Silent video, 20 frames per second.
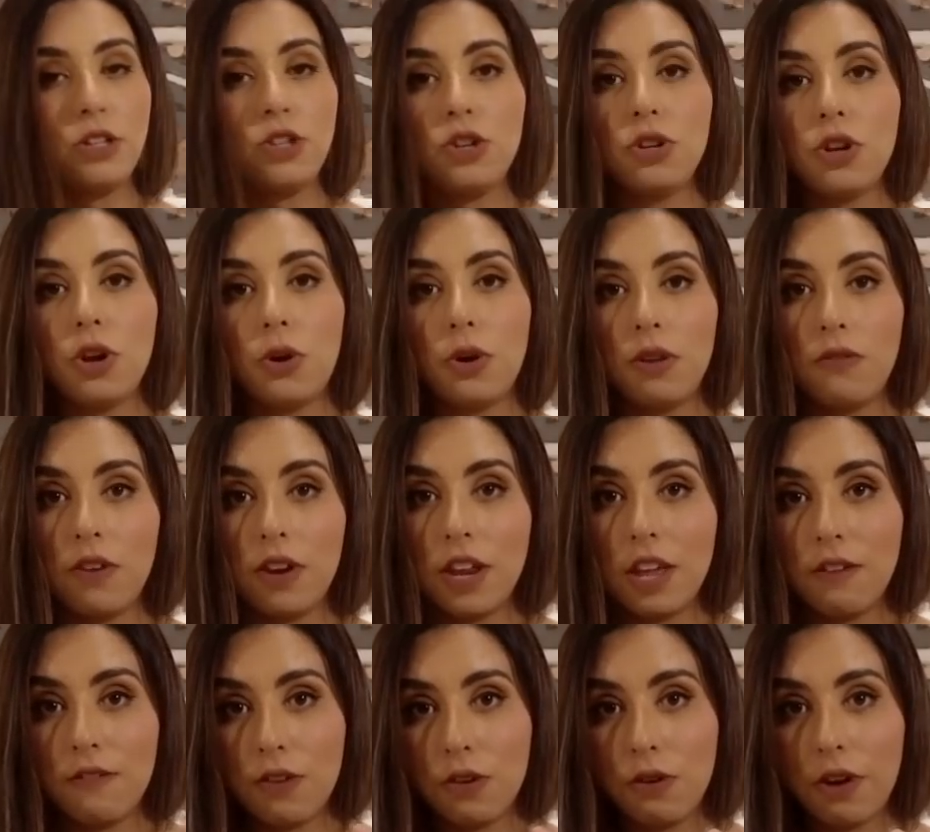to note if
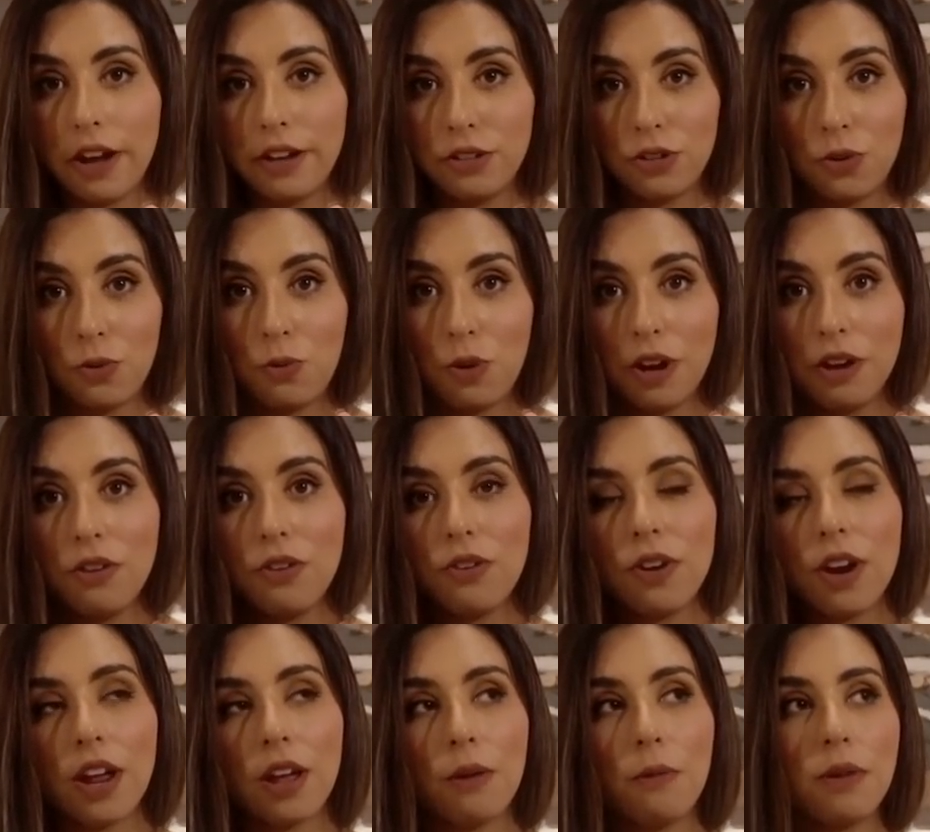any of you guys are
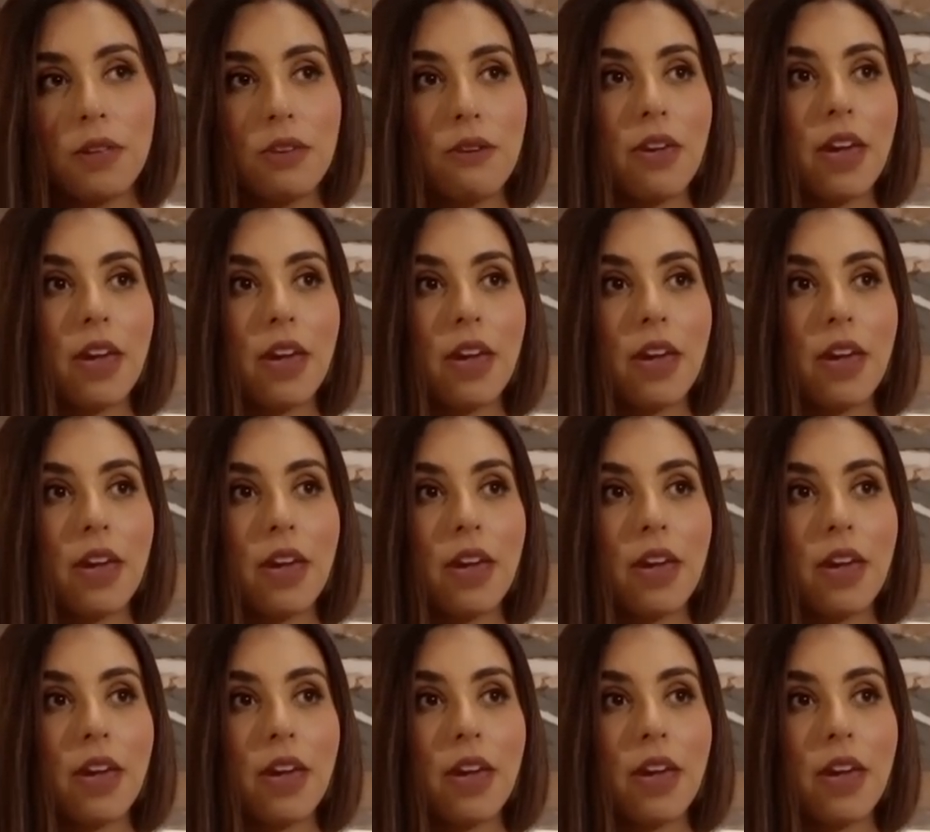wondering when you